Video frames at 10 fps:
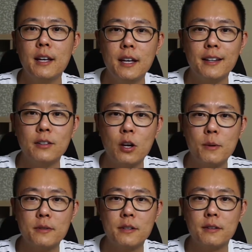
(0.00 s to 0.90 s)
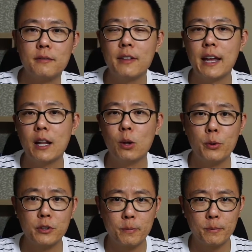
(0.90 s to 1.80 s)
in terms of their
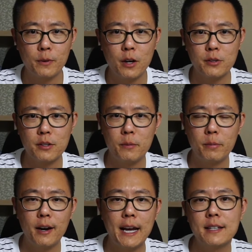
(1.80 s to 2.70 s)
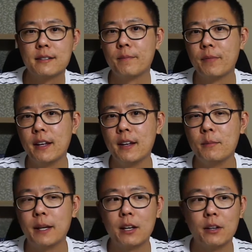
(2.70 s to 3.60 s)
launch console price,
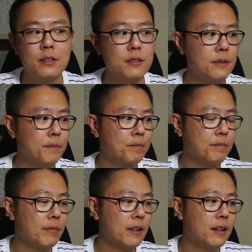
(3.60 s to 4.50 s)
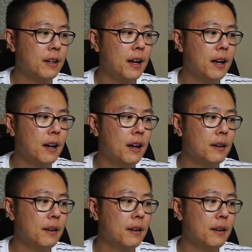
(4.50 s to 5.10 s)
because. Uh,